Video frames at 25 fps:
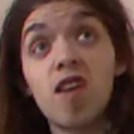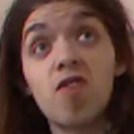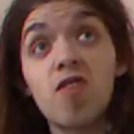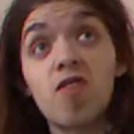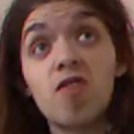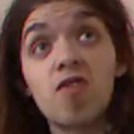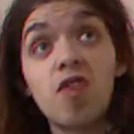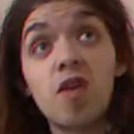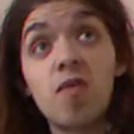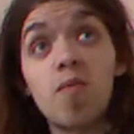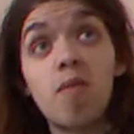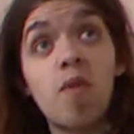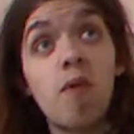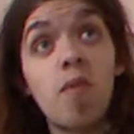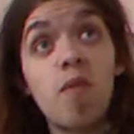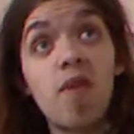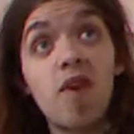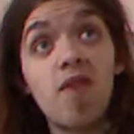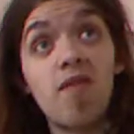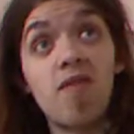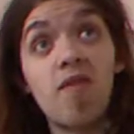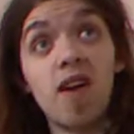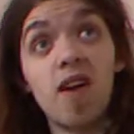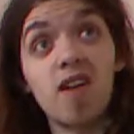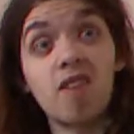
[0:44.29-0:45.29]
your jumping be
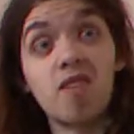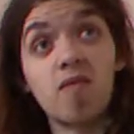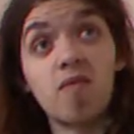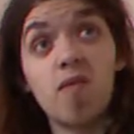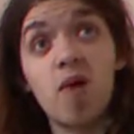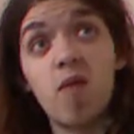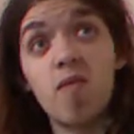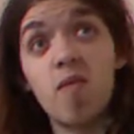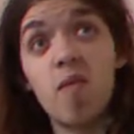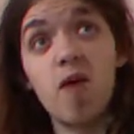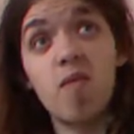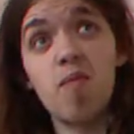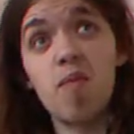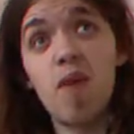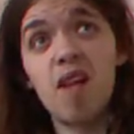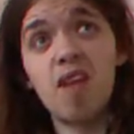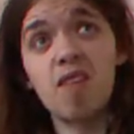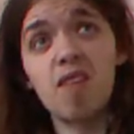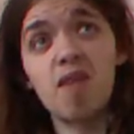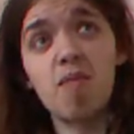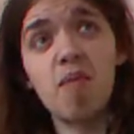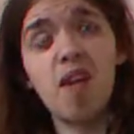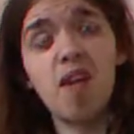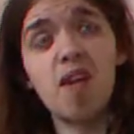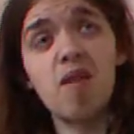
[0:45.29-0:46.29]
affected by
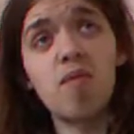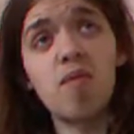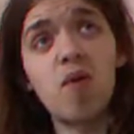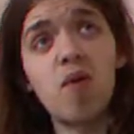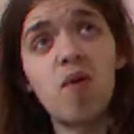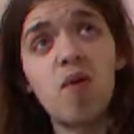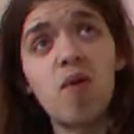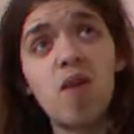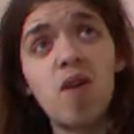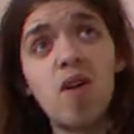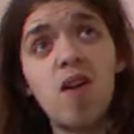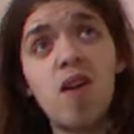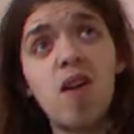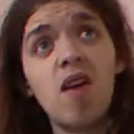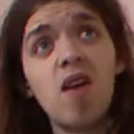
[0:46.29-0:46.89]
momentum anymore?